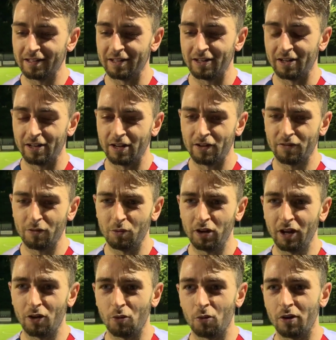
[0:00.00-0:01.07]
No, I think we only
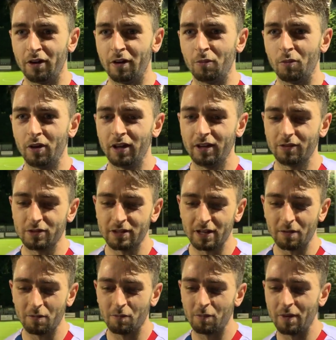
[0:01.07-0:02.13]
got one, didn't we? Is
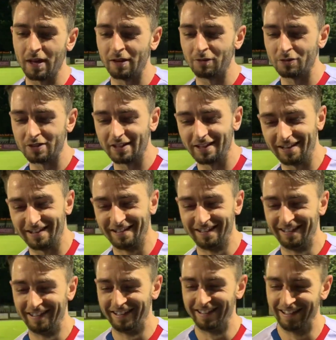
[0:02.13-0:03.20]
it Ben, is
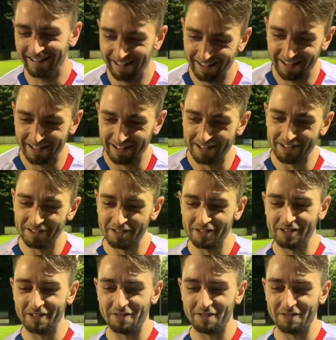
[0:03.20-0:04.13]
it?